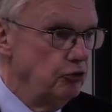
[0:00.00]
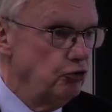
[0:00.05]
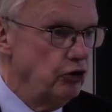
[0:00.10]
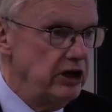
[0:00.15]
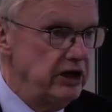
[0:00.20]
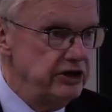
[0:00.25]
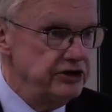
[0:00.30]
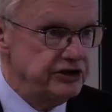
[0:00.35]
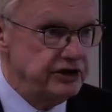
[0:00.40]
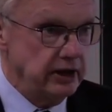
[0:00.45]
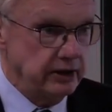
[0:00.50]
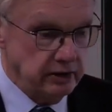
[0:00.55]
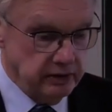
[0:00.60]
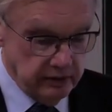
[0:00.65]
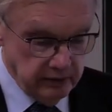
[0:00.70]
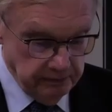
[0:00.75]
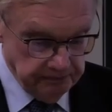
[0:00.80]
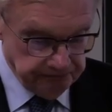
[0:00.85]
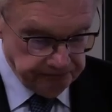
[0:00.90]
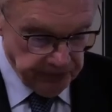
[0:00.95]
recent
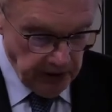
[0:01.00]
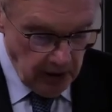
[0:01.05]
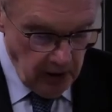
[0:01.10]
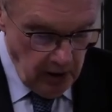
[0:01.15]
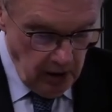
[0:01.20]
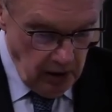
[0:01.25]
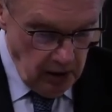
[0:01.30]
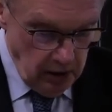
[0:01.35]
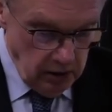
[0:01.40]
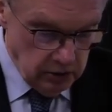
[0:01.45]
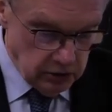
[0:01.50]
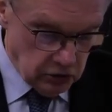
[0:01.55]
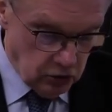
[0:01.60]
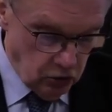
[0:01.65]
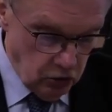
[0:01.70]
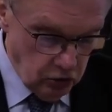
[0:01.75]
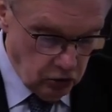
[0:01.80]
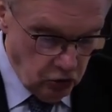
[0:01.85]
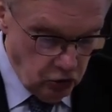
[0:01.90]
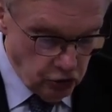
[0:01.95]

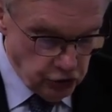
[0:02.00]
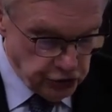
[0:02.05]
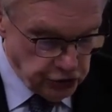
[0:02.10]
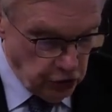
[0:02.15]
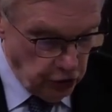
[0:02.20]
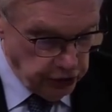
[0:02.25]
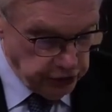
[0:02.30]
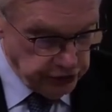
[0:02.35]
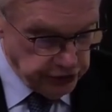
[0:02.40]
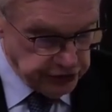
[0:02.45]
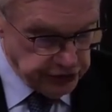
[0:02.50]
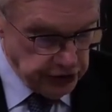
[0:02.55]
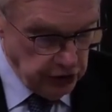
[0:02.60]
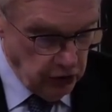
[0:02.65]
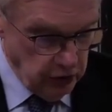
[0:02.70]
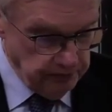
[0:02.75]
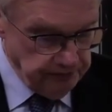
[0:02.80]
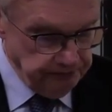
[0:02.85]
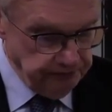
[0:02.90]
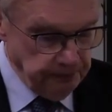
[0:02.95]
called
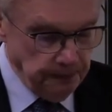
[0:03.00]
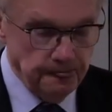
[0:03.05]
Consorzio,